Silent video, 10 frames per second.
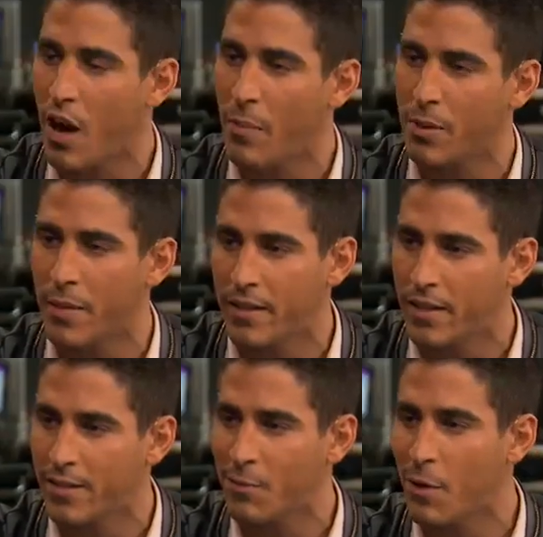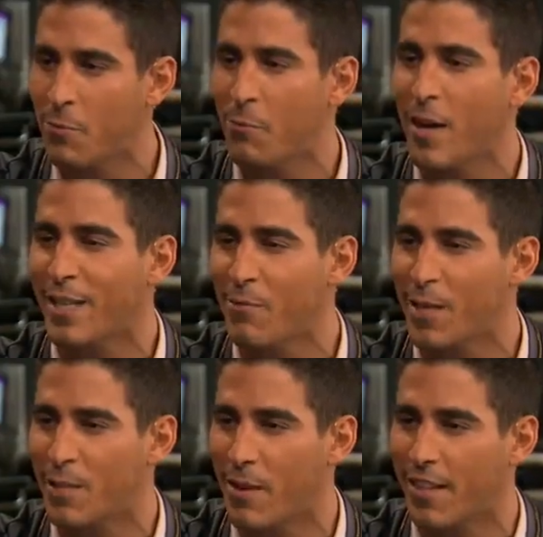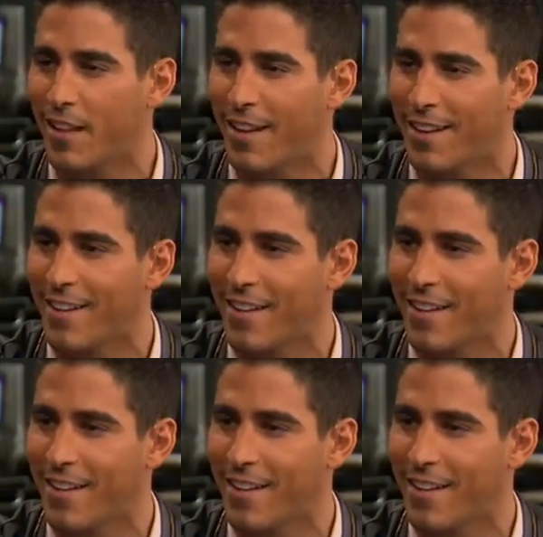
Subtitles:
to complement this, and when can we expect that?